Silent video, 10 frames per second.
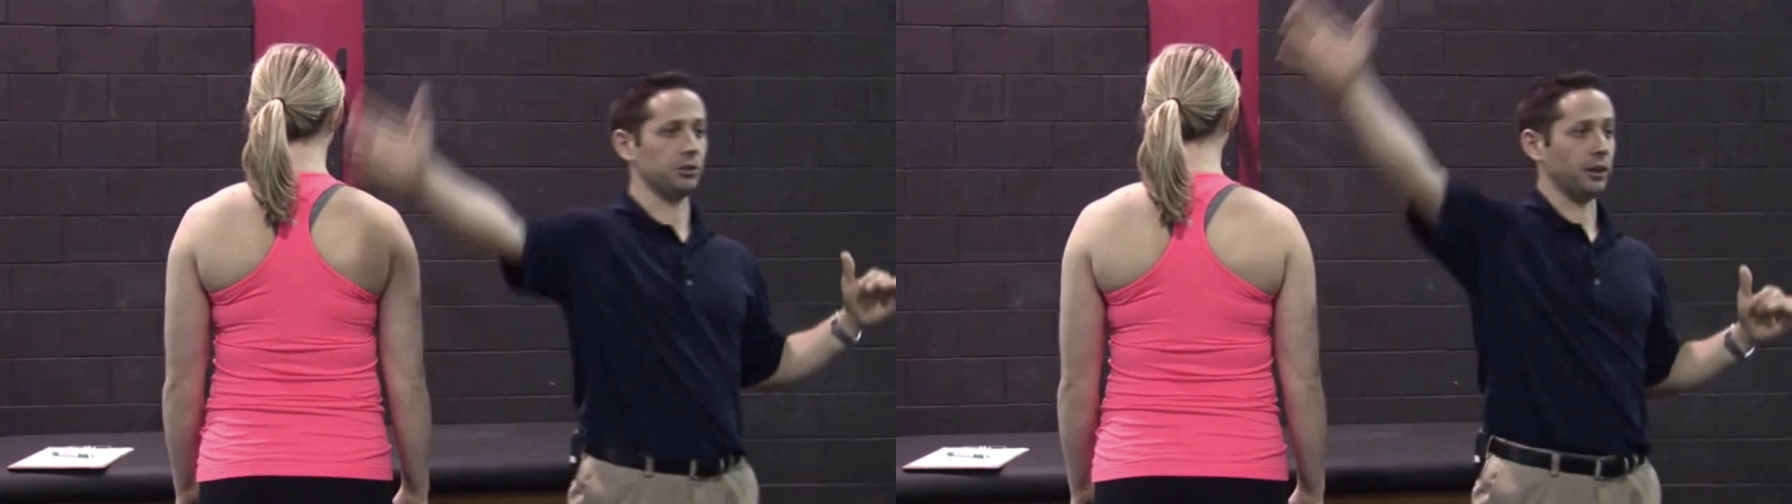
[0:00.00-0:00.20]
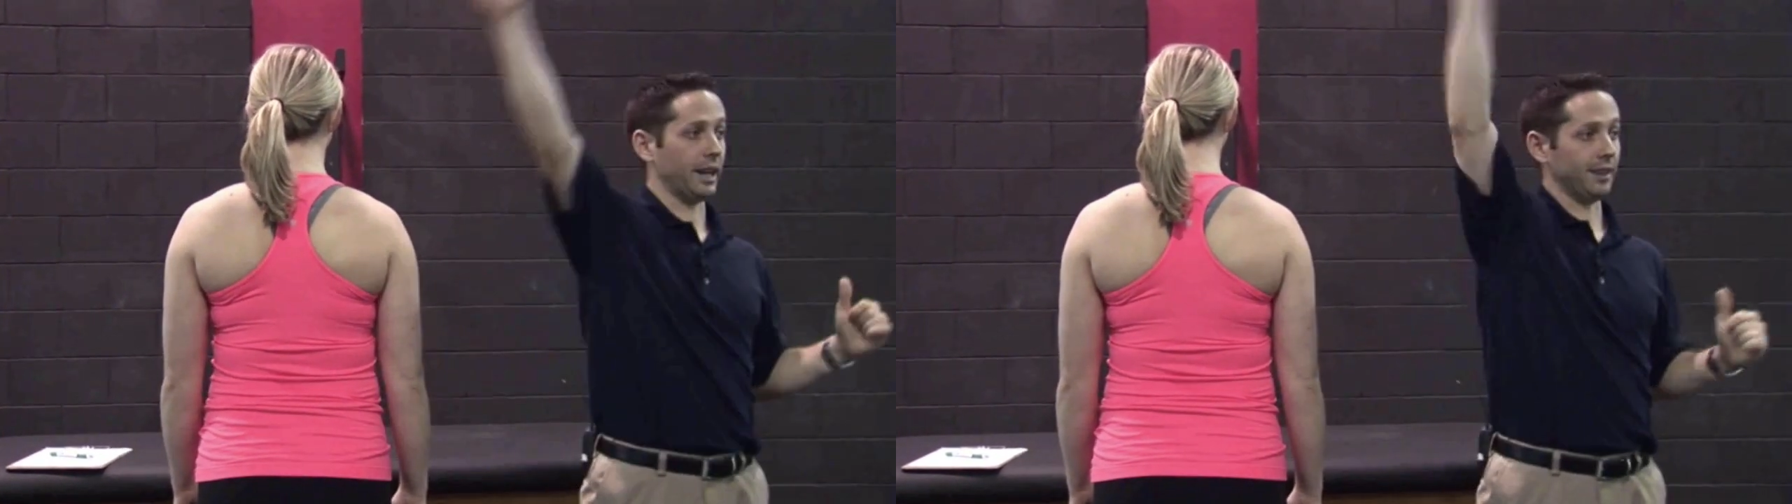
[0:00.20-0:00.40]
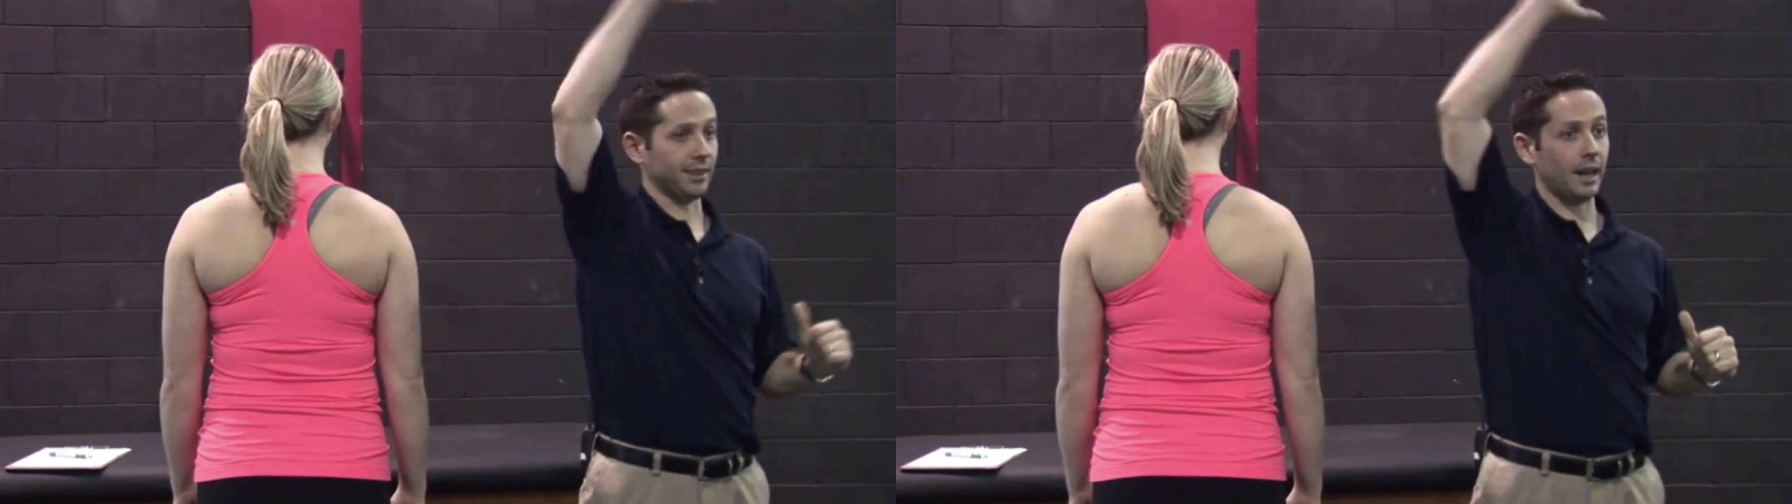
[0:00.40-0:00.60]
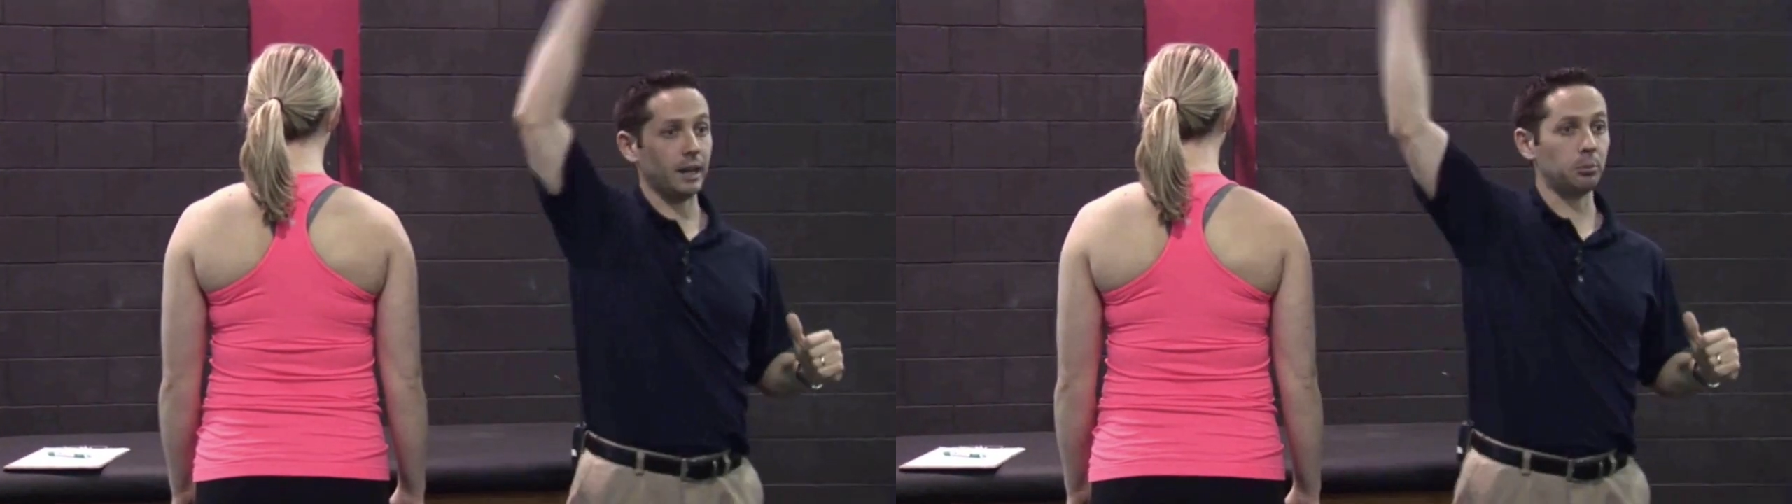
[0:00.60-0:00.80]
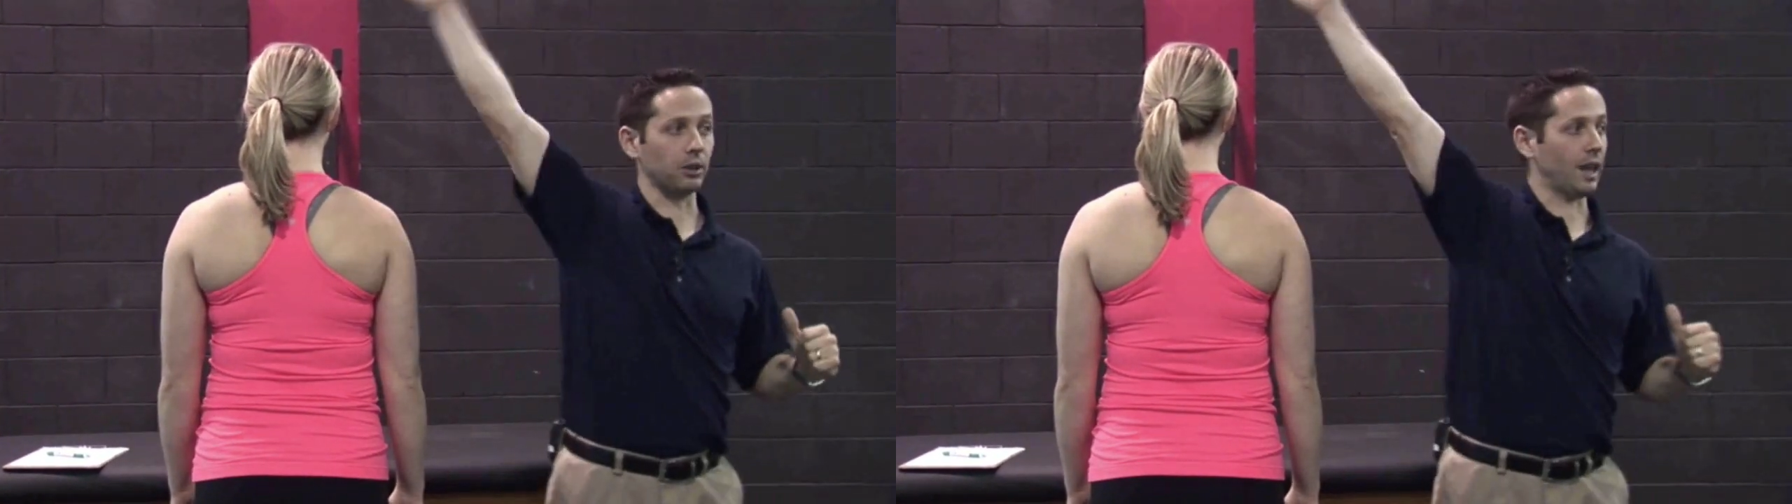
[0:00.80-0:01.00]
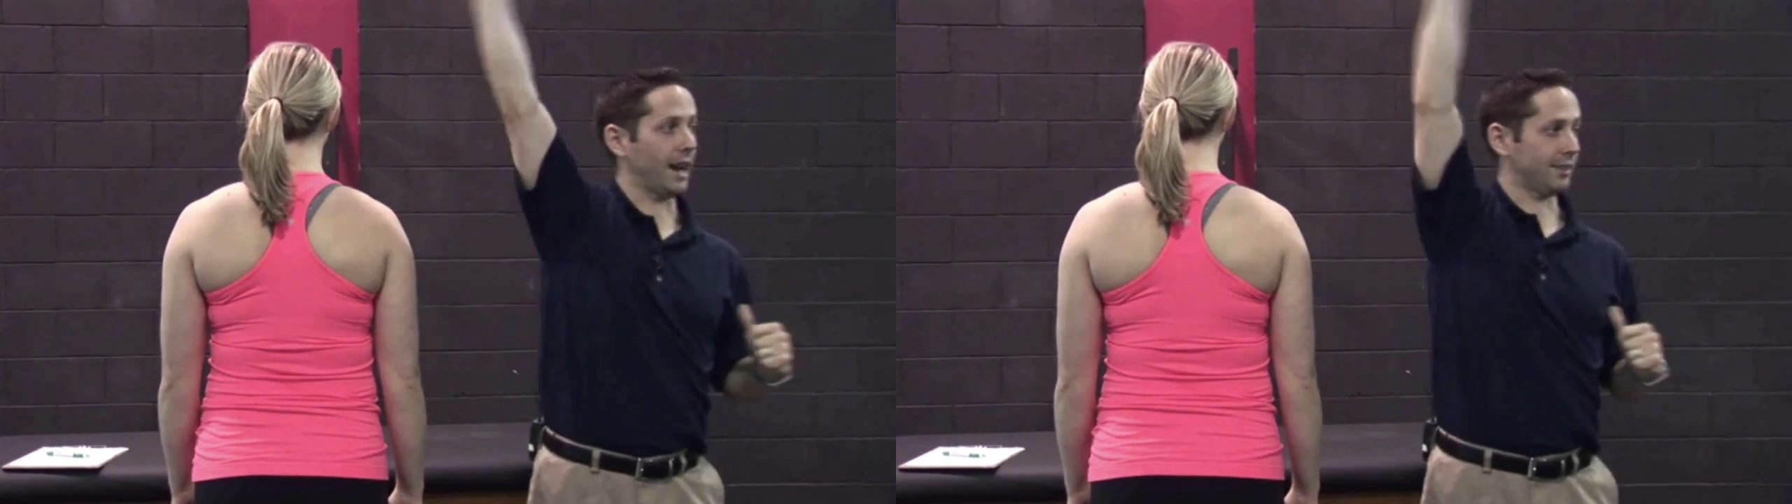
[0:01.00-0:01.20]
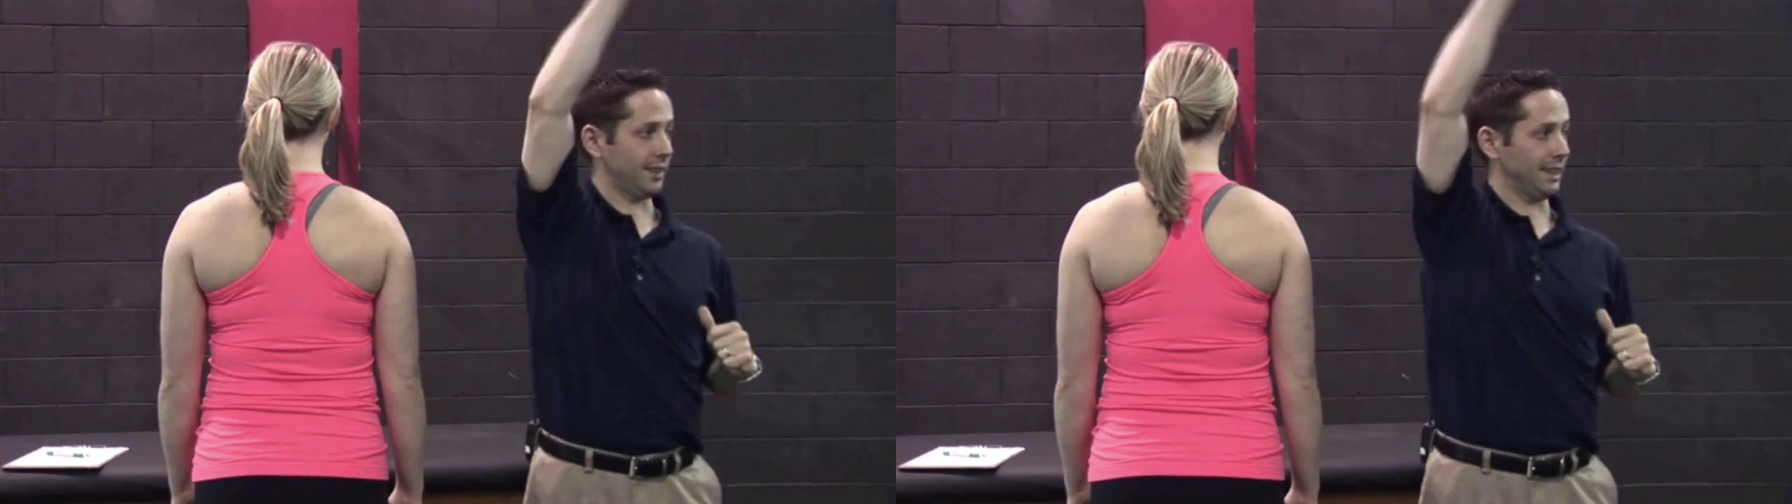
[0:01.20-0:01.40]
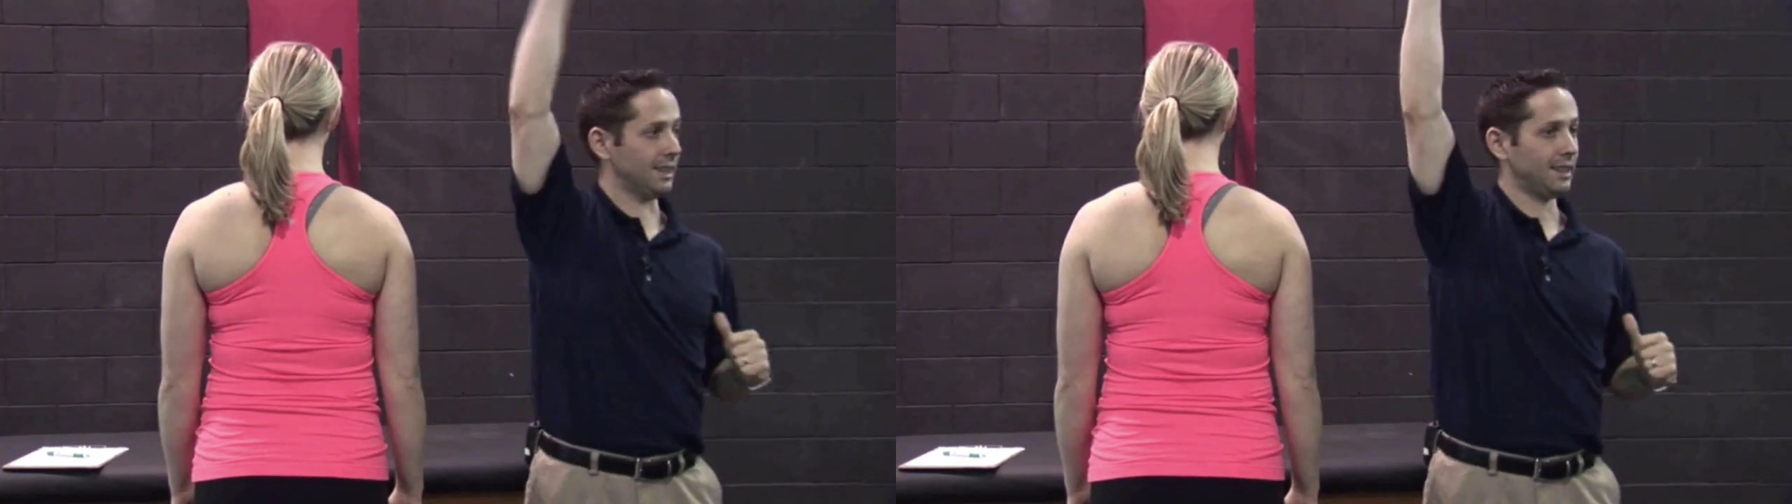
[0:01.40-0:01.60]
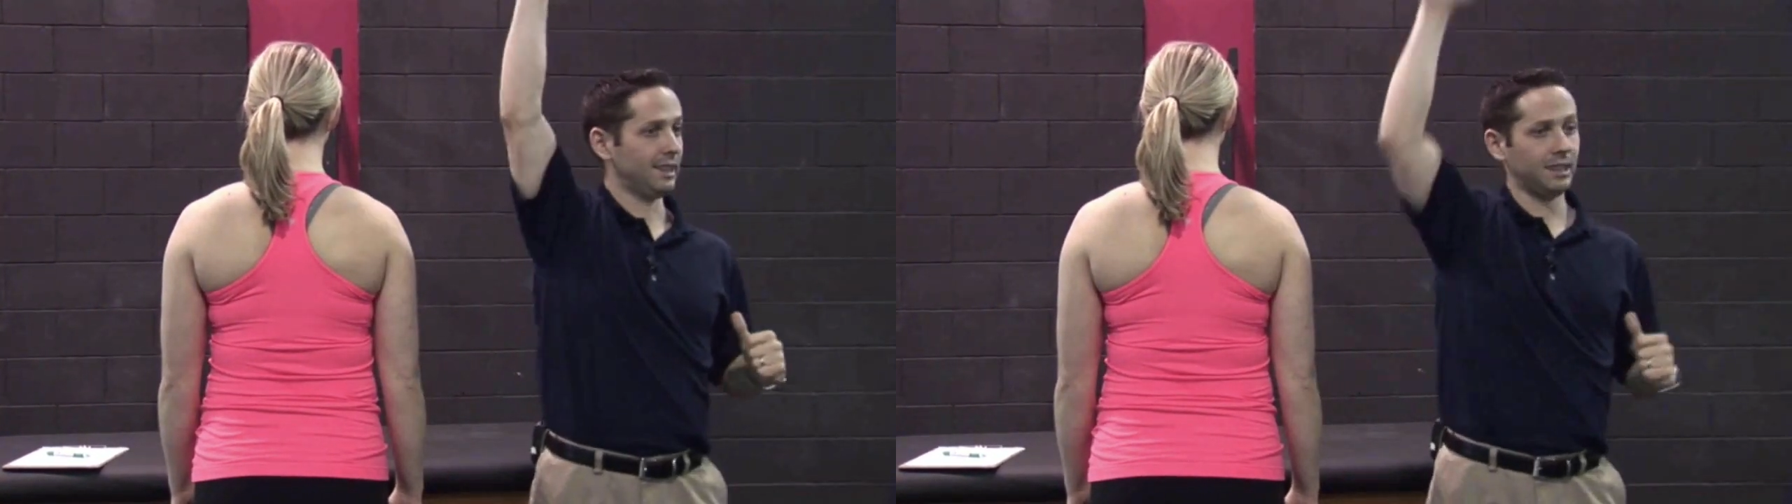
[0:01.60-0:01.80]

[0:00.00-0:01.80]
joint has hyperlaxity,